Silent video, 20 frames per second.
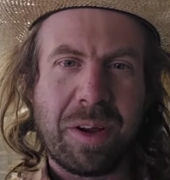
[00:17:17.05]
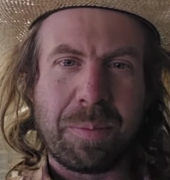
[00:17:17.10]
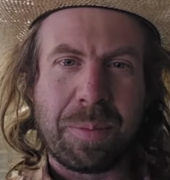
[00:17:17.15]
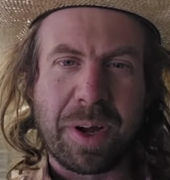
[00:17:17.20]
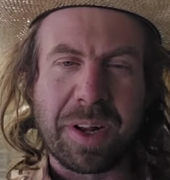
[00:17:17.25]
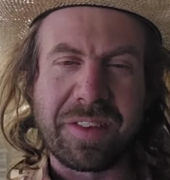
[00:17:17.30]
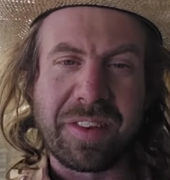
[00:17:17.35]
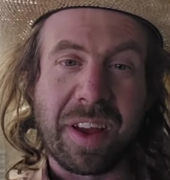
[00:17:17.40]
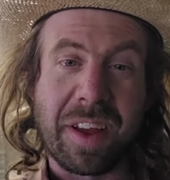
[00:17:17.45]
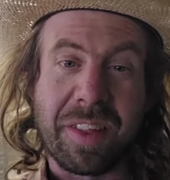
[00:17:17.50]

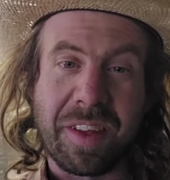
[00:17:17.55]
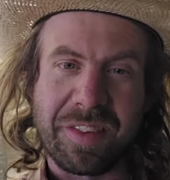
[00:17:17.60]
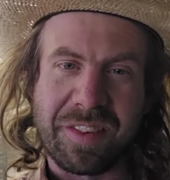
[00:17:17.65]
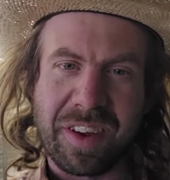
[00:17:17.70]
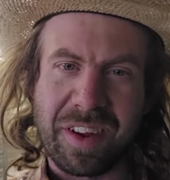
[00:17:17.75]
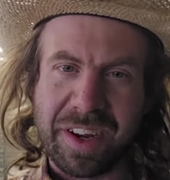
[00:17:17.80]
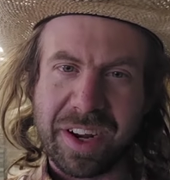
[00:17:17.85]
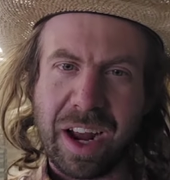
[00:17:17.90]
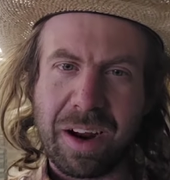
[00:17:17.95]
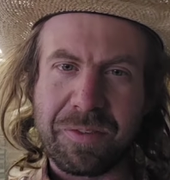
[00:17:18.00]
But that's
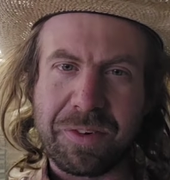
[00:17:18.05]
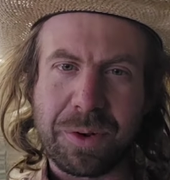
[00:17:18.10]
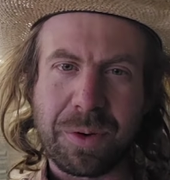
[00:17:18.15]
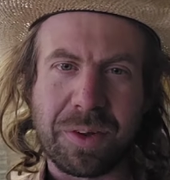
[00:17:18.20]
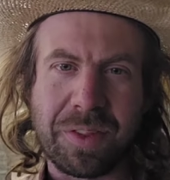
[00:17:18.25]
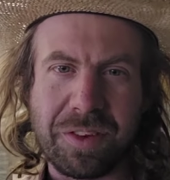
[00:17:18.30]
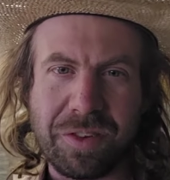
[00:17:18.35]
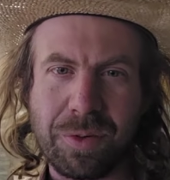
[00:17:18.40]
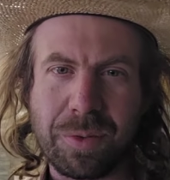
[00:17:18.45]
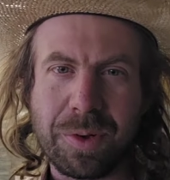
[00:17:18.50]
all I got for you
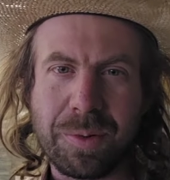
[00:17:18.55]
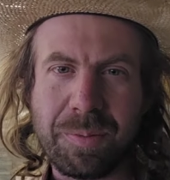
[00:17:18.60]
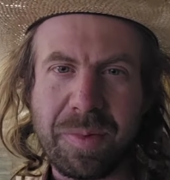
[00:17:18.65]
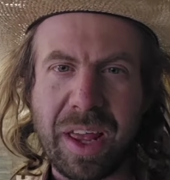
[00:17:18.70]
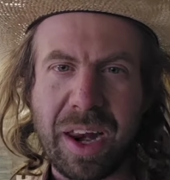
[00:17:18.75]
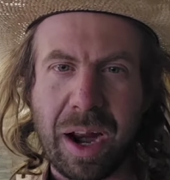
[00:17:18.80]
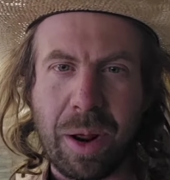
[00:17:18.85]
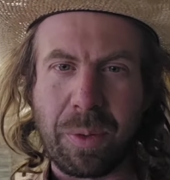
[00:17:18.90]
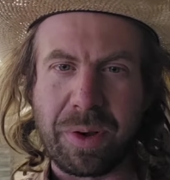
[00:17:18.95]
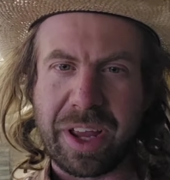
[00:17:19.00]
on this one,
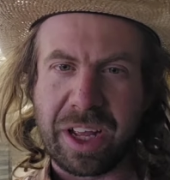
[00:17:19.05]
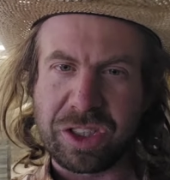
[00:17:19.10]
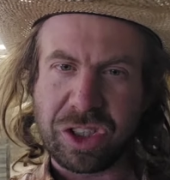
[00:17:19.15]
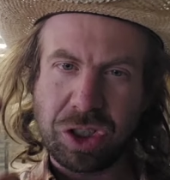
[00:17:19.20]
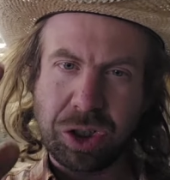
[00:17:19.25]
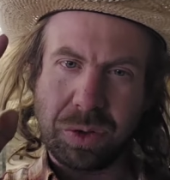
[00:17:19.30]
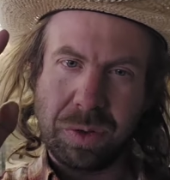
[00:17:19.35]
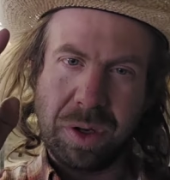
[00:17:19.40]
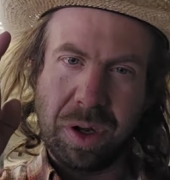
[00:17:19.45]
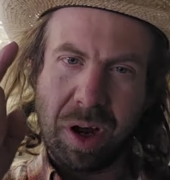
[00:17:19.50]
and I will catch
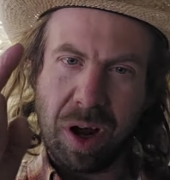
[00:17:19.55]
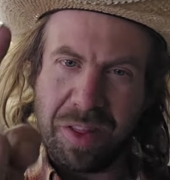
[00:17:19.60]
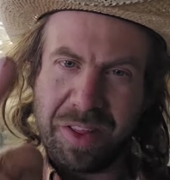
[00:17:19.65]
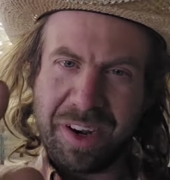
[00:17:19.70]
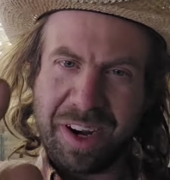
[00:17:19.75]
you on the